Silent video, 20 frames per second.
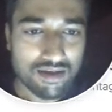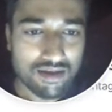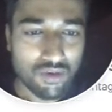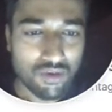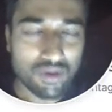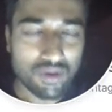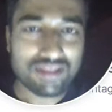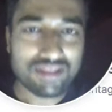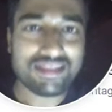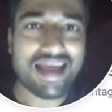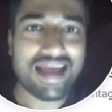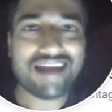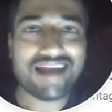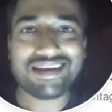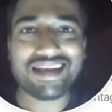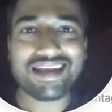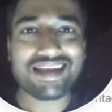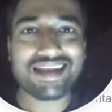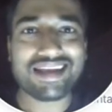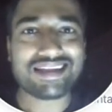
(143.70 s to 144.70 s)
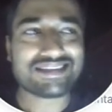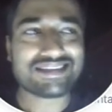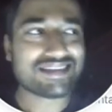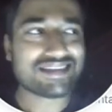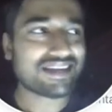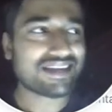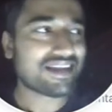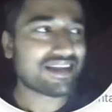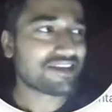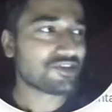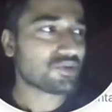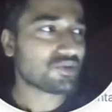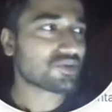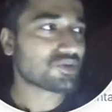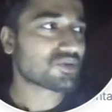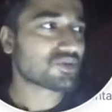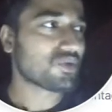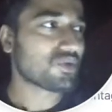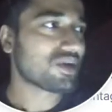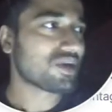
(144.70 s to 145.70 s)
On that day, let's say that you
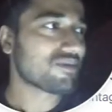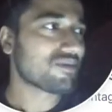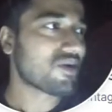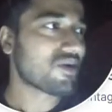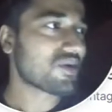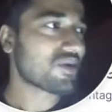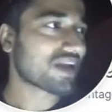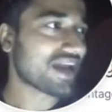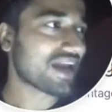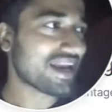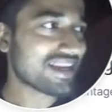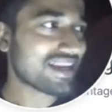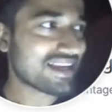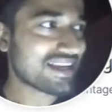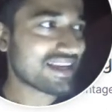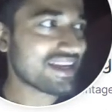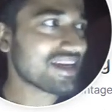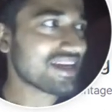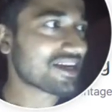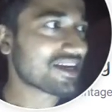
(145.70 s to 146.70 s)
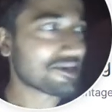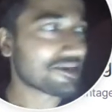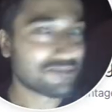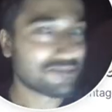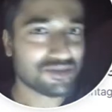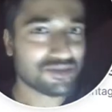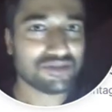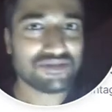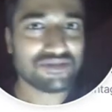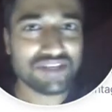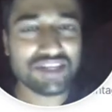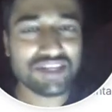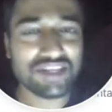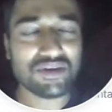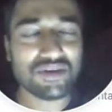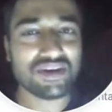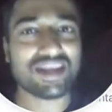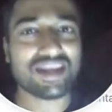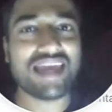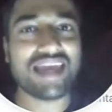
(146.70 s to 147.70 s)
sold about 80 cups of tea
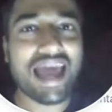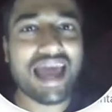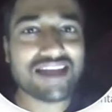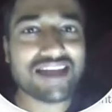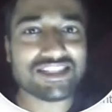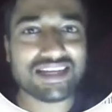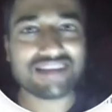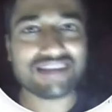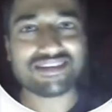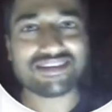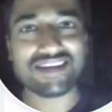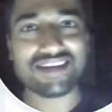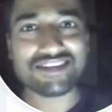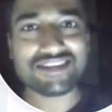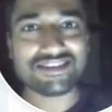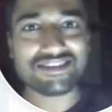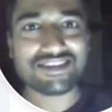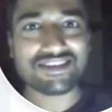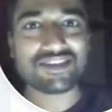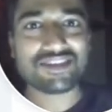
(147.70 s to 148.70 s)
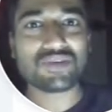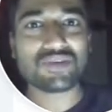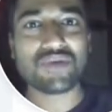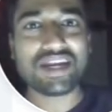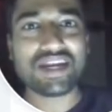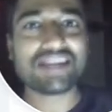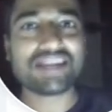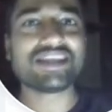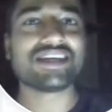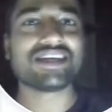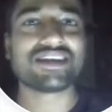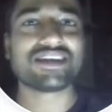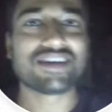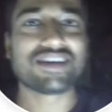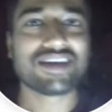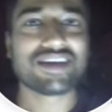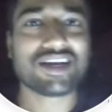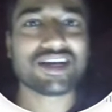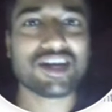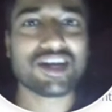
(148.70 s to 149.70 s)
on cash, and rest 20
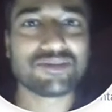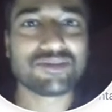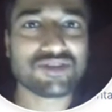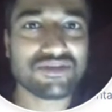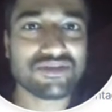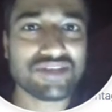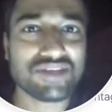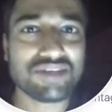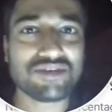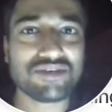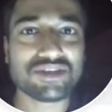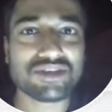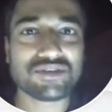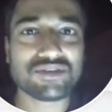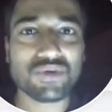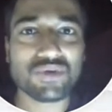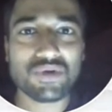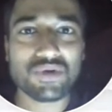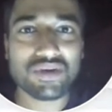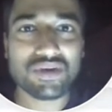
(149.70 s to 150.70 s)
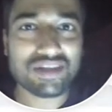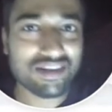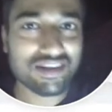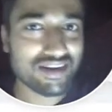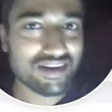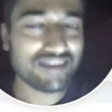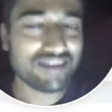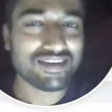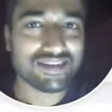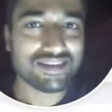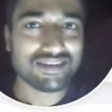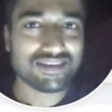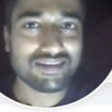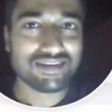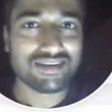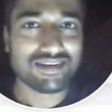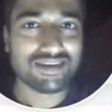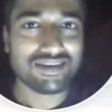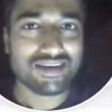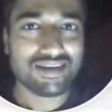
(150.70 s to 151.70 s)
cups of tea were sold on credit,
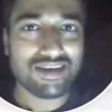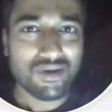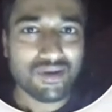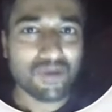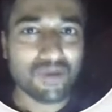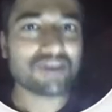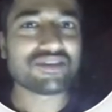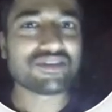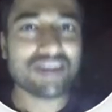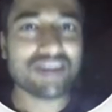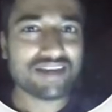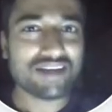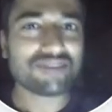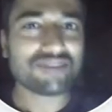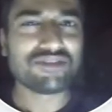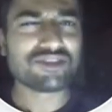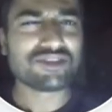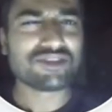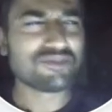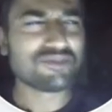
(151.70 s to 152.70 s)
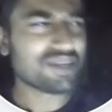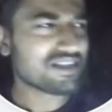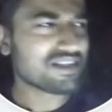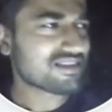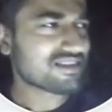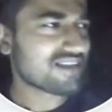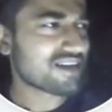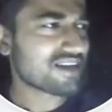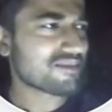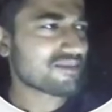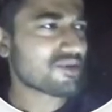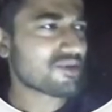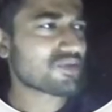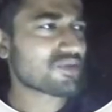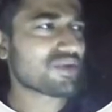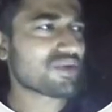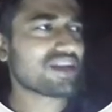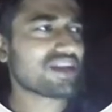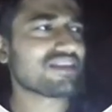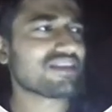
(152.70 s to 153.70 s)
which means that about
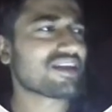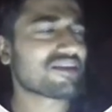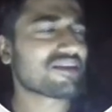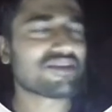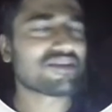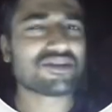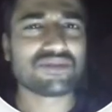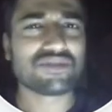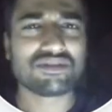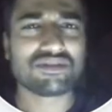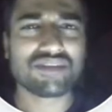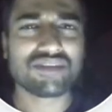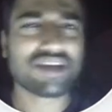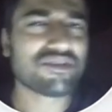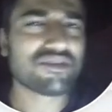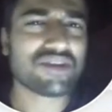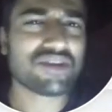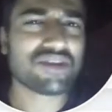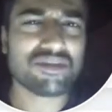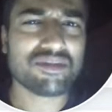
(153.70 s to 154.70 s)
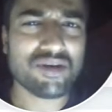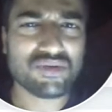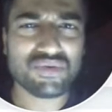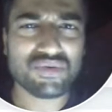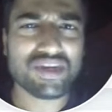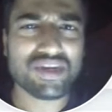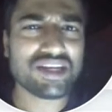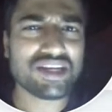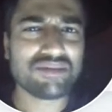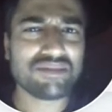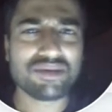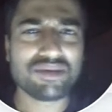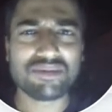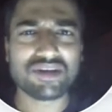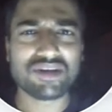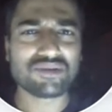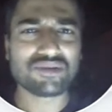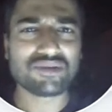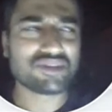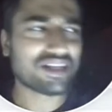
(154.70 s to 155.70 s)
20 there were about 20 people
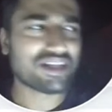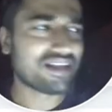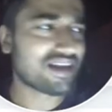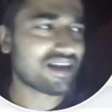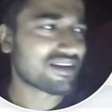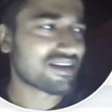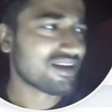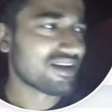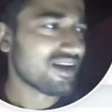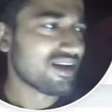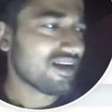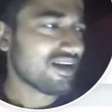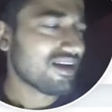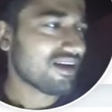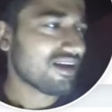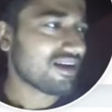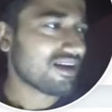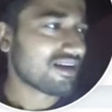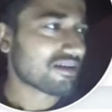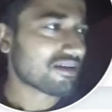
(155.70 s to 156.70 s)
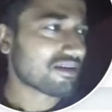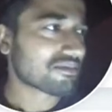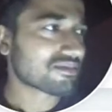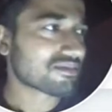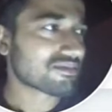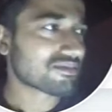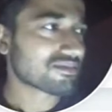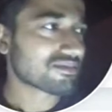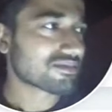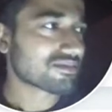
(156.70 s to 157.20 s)
who said that, um,